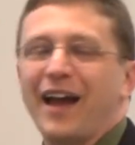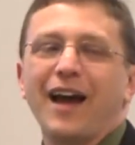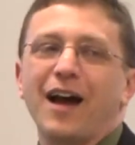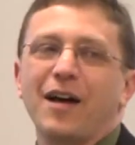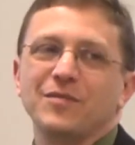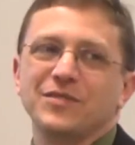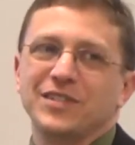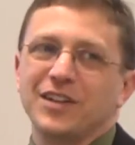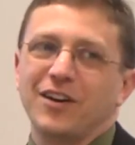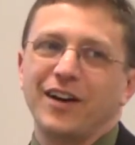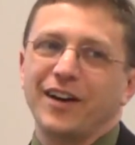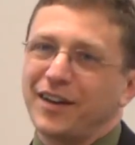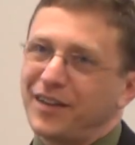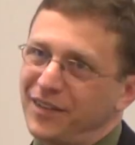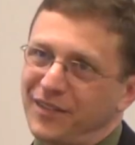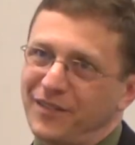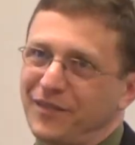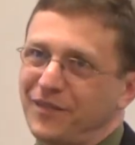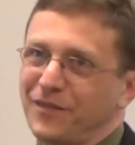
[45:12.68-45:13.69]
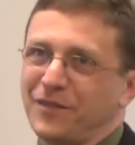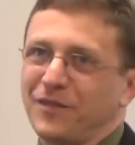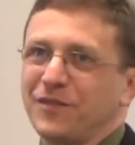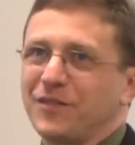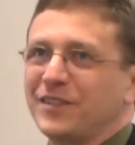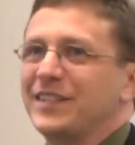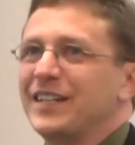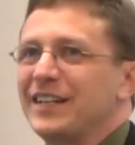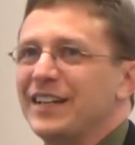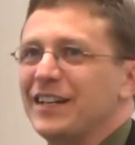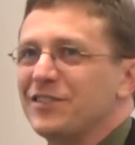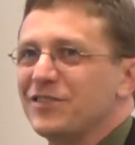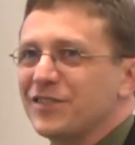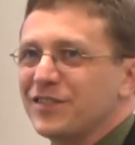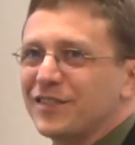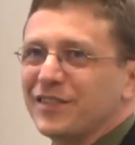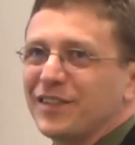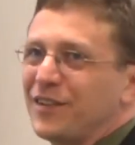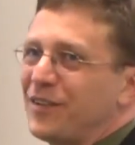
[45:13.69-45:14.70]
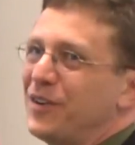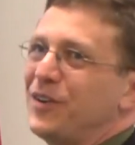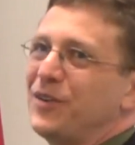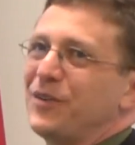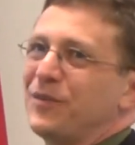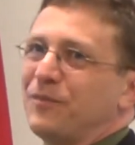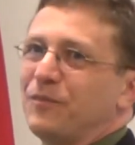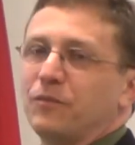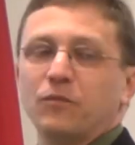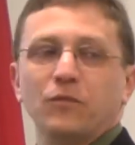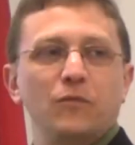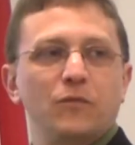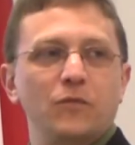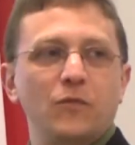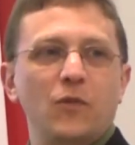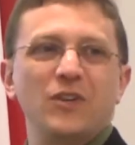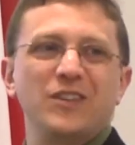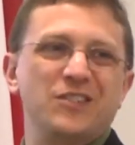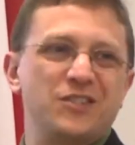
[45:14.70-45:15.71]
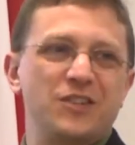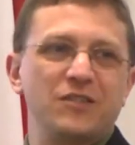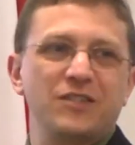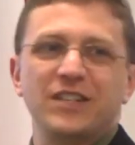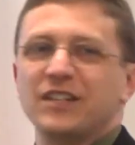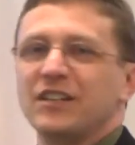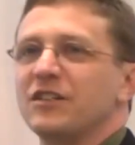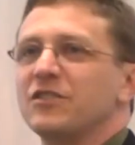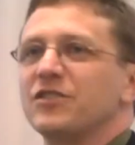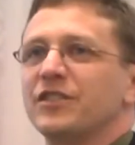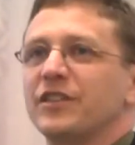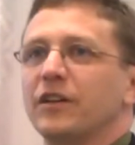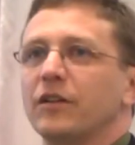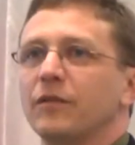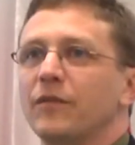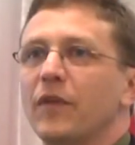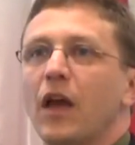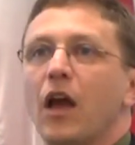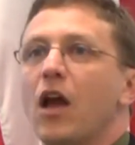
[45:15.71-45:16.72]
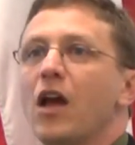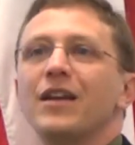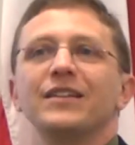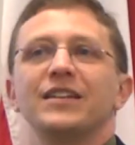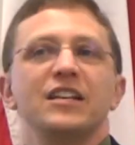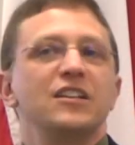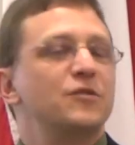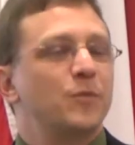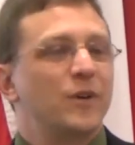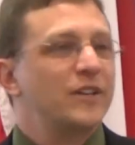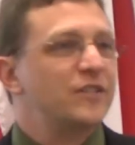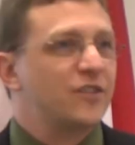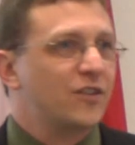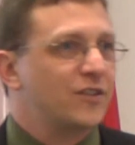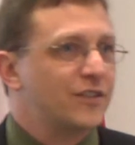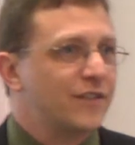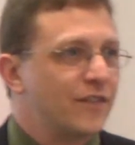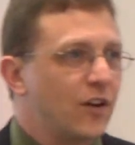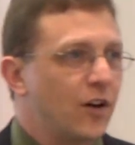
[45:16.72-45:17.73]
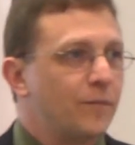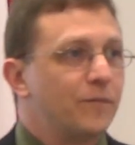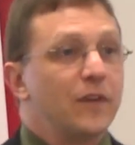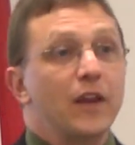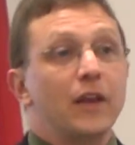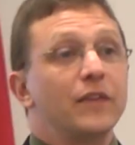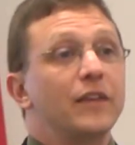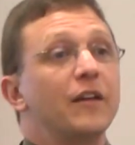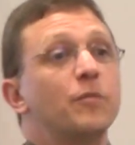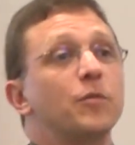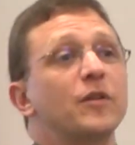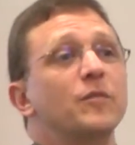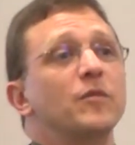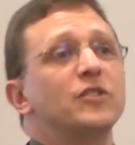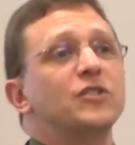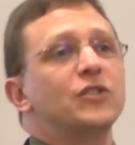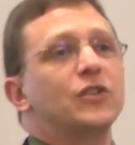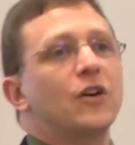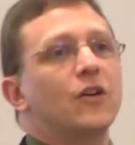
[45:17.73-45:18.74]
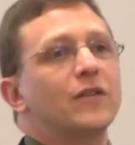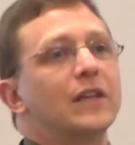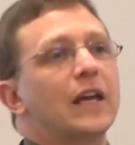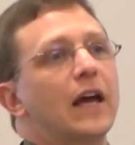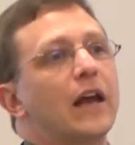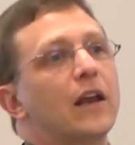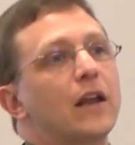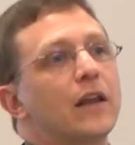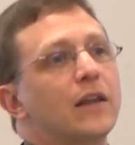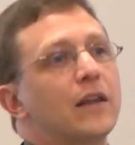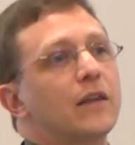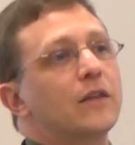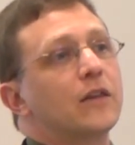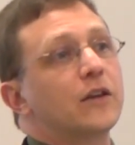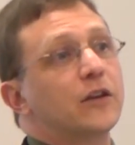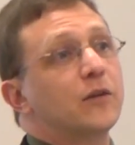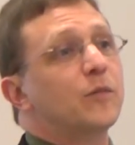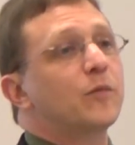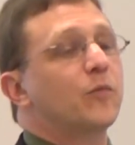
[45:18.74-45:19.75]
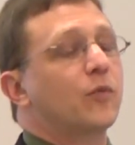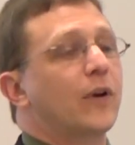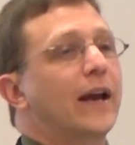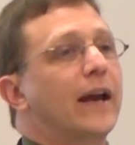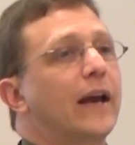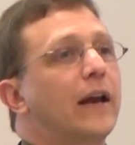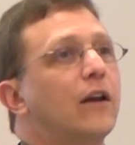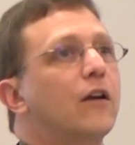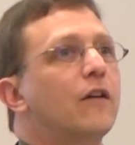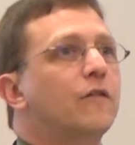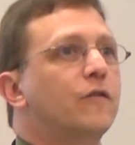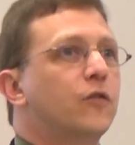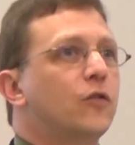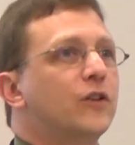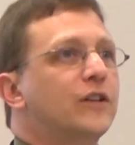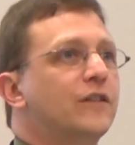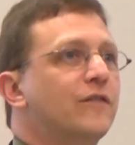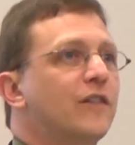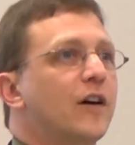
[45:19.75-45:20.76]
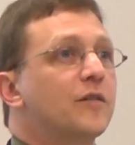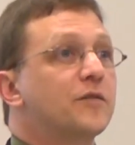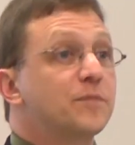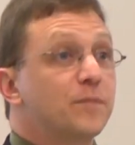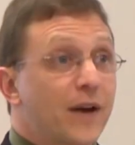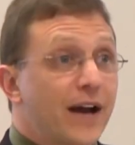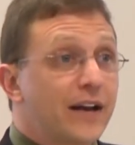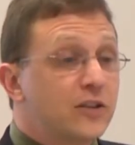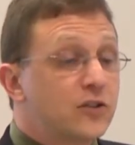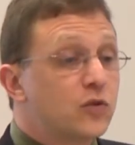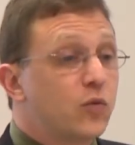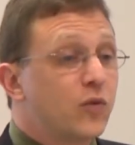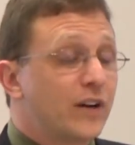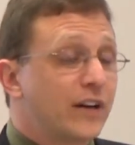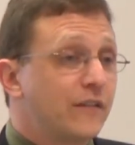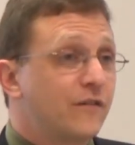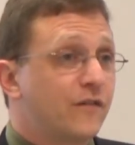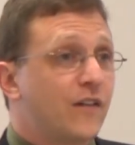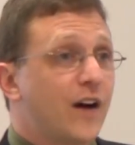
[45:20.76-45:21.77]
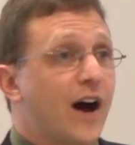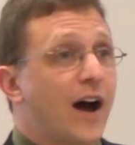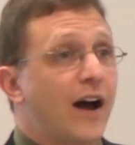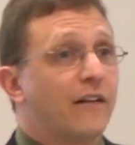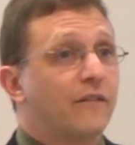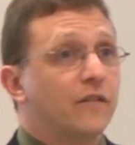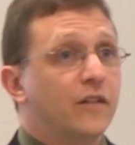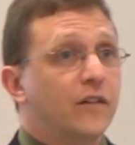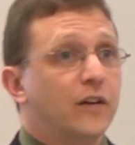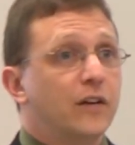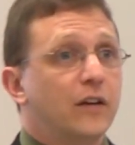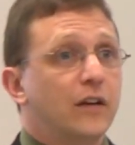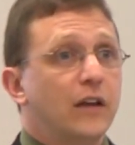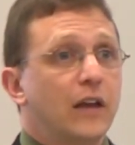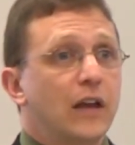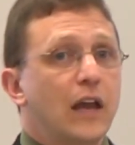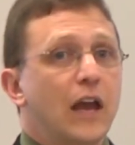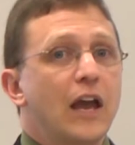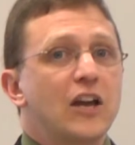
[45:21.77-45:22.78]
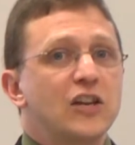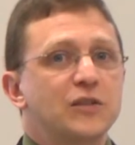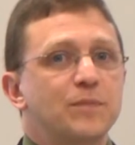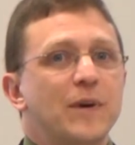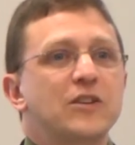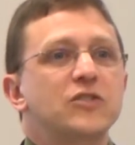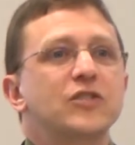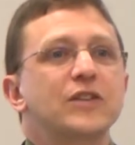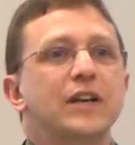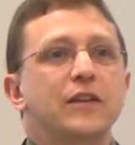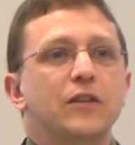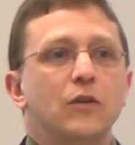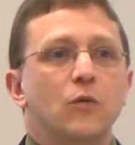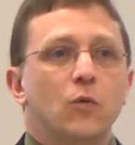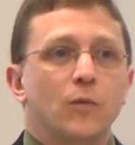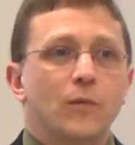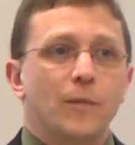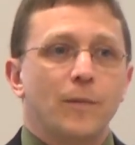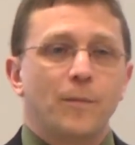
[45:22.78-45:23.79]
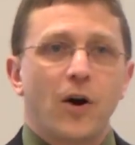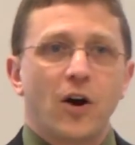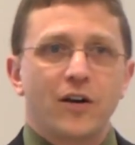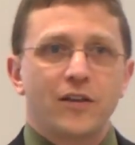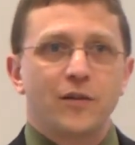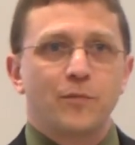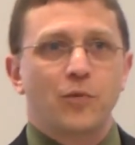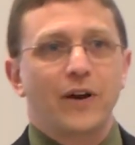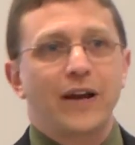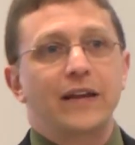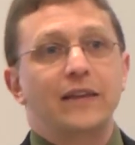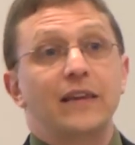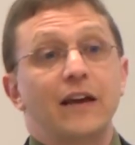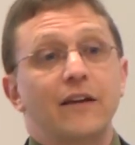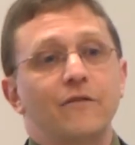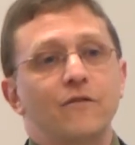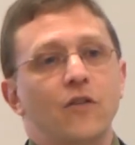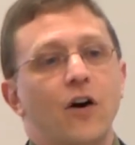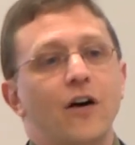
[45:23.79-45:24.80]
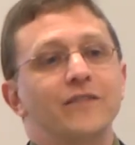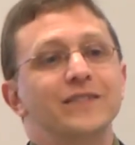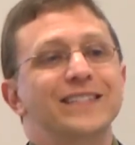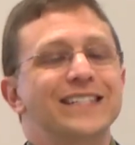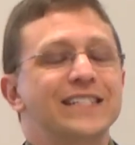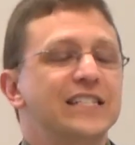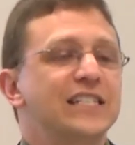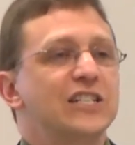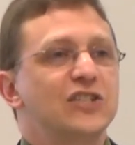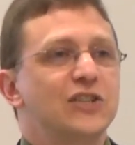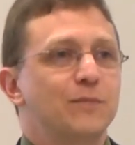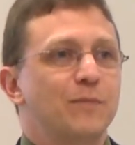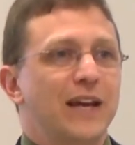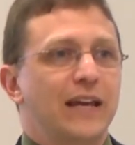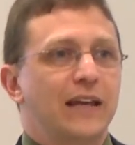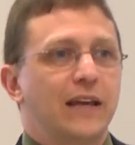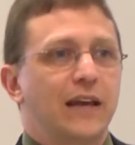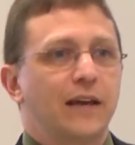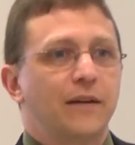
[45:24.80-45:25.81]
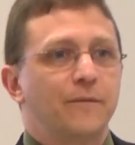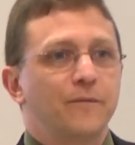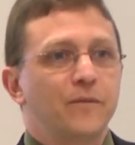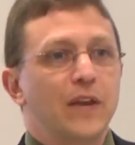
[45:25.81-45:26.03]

I'm sorry, for teenagers who, well, there's no teenagers here. Teenage brains aren't developed. They've pretty much shown that the human brain fully develops by 25, especially the part of the brain that involves decision making.